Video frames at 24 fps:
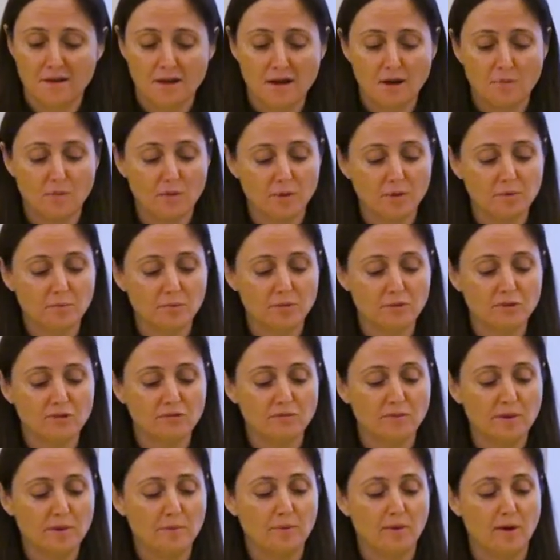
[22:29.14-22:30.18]
I will
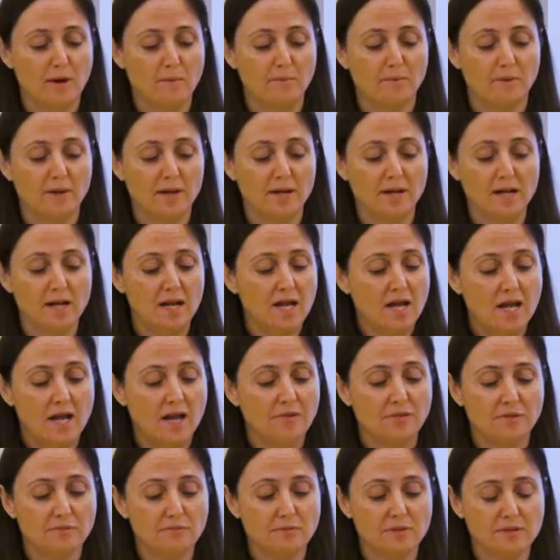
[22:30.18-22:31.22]
improve my property
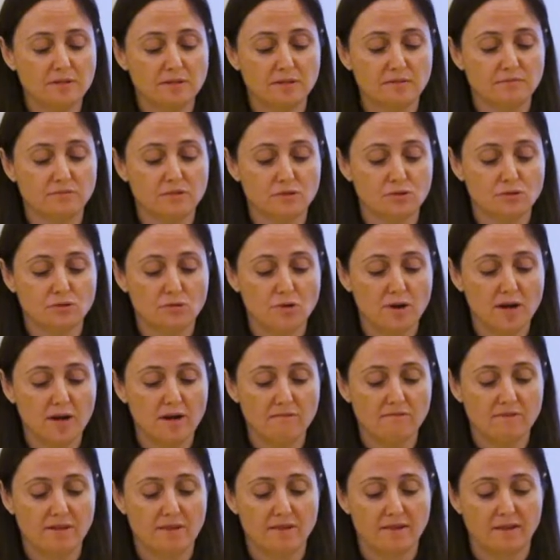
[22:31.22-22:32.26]
at the risk of destroying
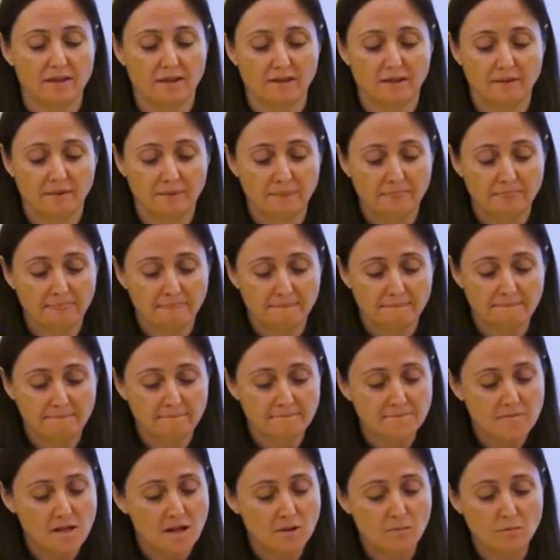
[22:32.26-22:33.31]
everything.
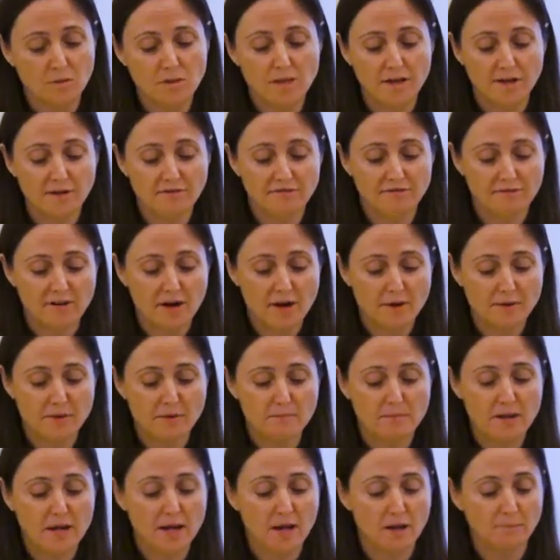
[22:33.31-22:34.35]
I will light a fire that
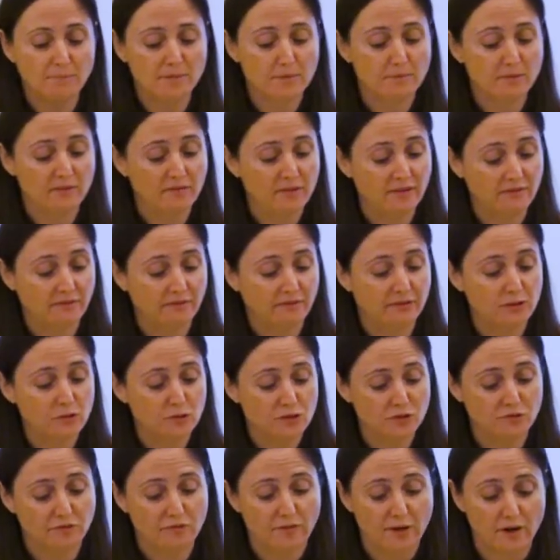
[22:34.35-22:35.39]
may help to prevent
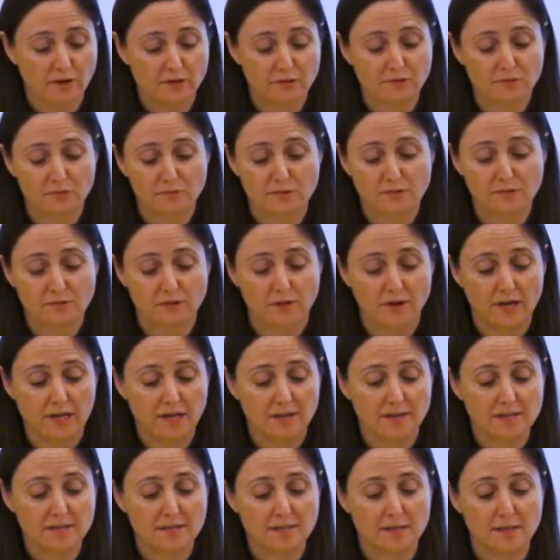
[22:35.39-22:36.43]
future fires from starting
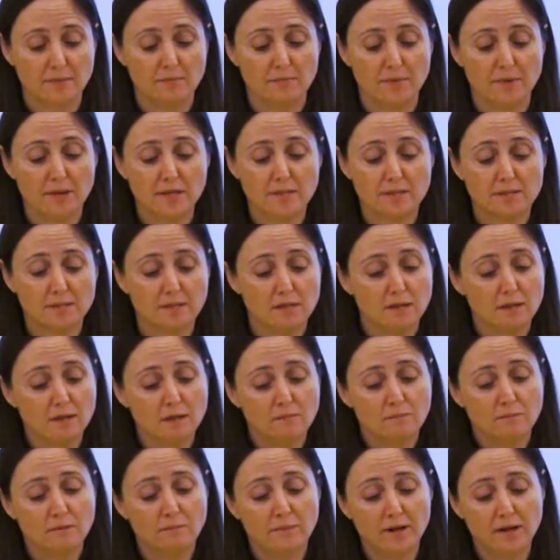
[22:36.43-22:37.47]
in the same place,
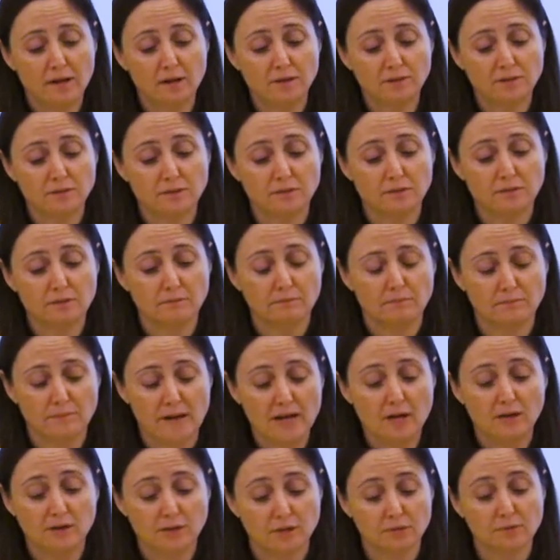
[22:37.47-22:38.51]
but may also
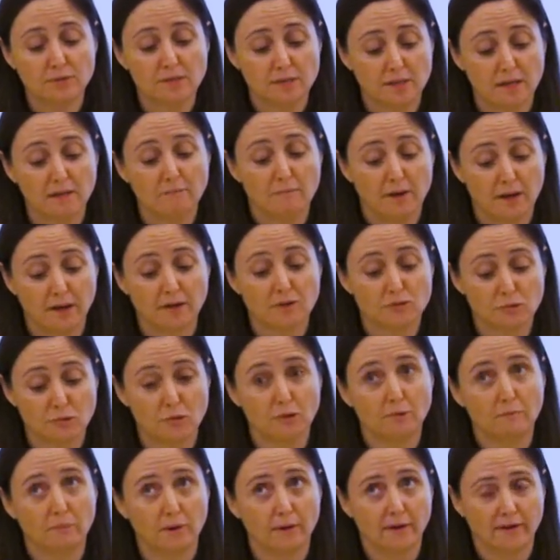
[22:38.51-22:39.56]
escape my
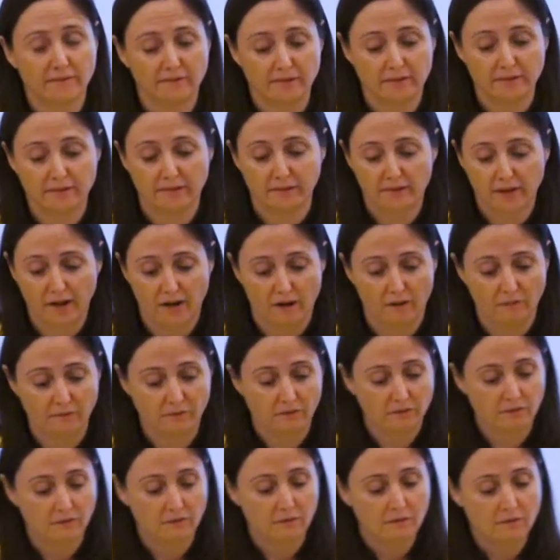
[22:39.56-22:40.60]
control and burn everything down.
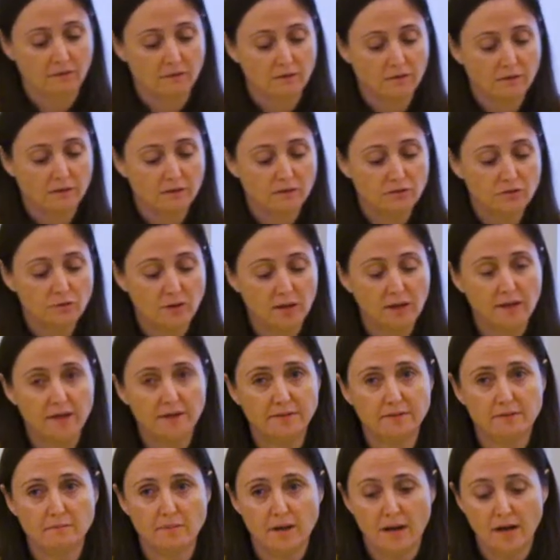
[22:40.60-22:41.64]
Do I
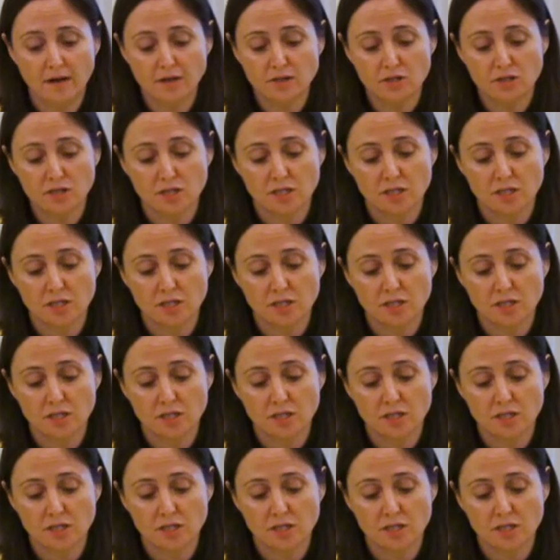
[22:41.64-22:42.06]
light the match?